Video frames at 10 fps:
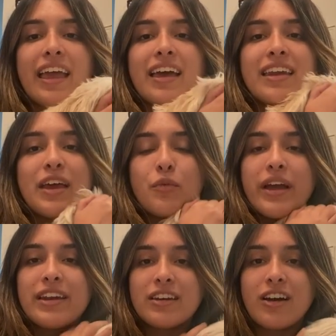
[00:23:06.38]
and I
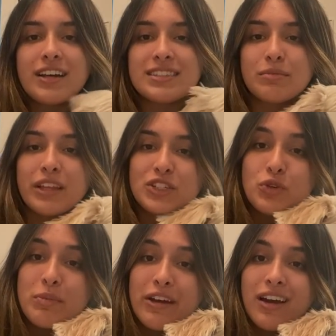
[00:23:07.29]
went and got some lunch
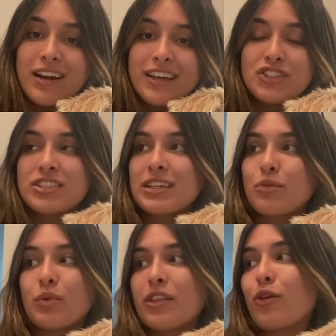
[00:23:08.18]
with Mariana. She's like
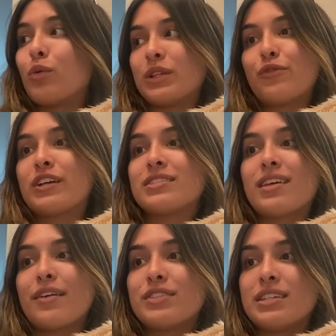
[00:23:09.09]
one of the only friends that
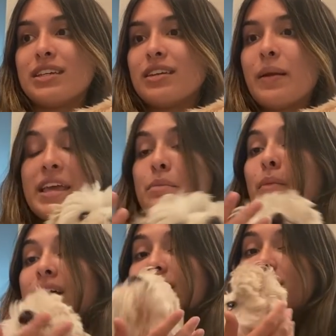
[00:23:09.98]
I've seen in
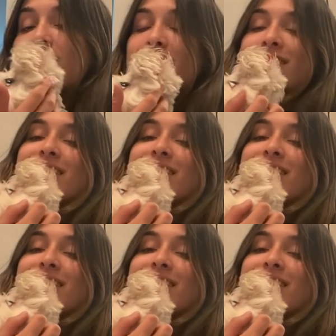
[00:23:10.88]
months